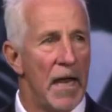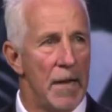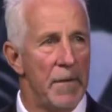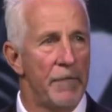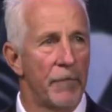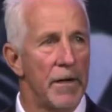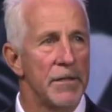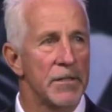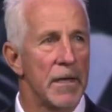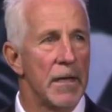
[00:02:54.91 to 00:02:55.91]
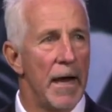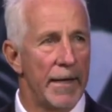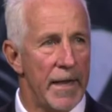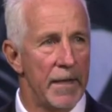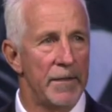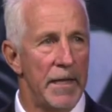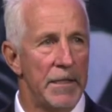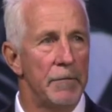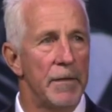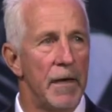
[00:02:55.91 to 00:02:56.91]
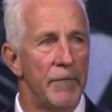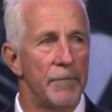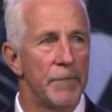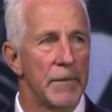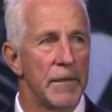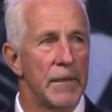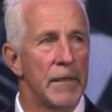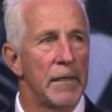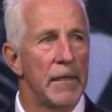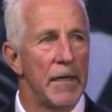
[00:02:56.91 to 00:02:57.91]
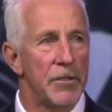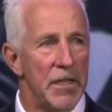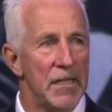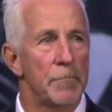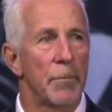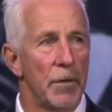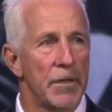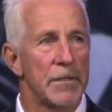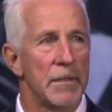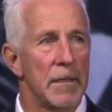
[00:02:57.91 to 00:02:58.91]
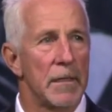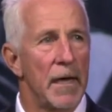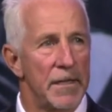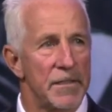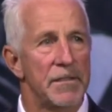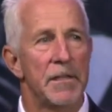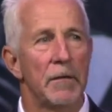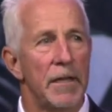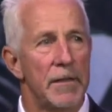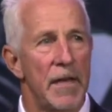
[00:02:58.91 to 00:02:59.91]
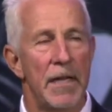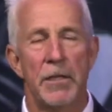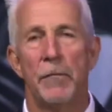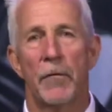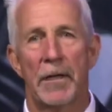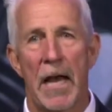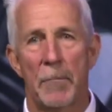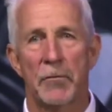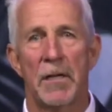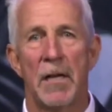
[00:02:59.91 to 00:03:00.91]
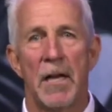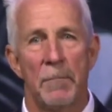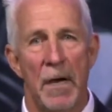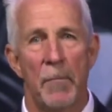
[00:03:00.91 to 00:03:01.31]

AMA friends, I can't thank you enough. And Chet Burks, I sincerely thank you for capturing my